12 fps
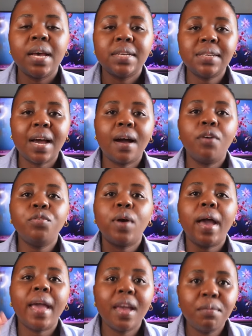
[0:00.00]
now you
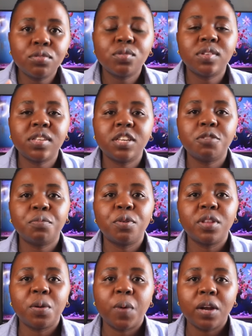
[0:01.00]
are able to set more
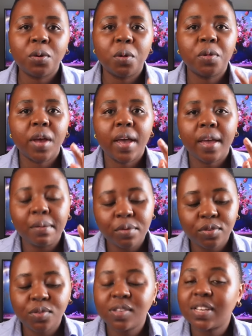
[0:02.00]
than one goal you are able
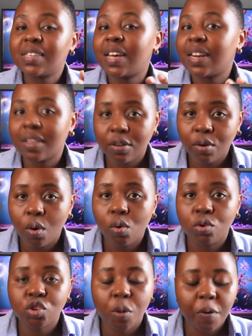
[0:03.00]
to set another goal
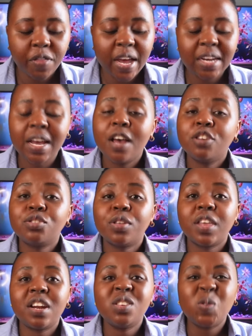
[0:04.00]
on top of that so
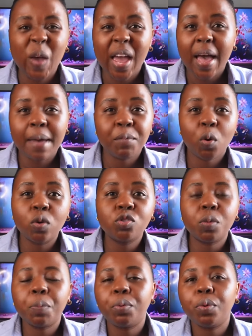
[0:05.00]
that is where i'm going to
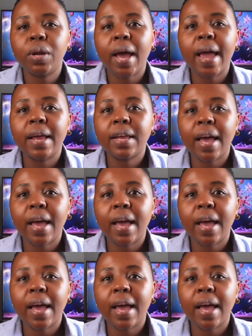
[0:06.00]
be put i,